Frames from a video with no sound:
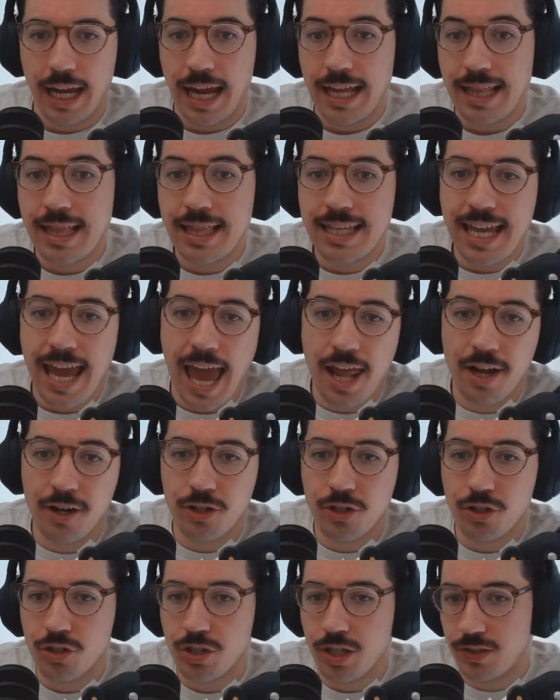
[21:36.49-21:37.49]
And then the
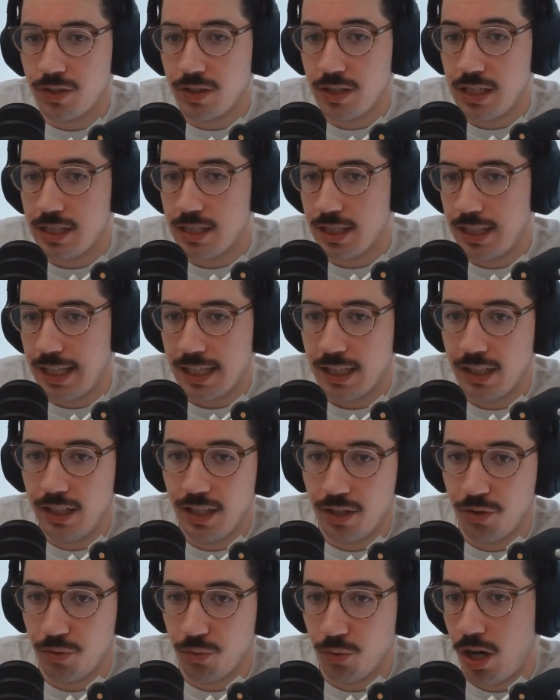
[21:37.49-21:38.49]
editor doesn't need to like
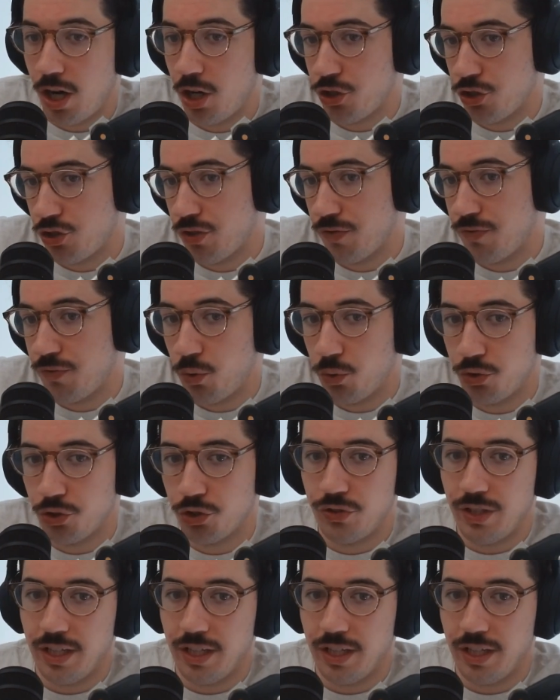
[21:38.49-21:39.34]
click through hundreds of folders.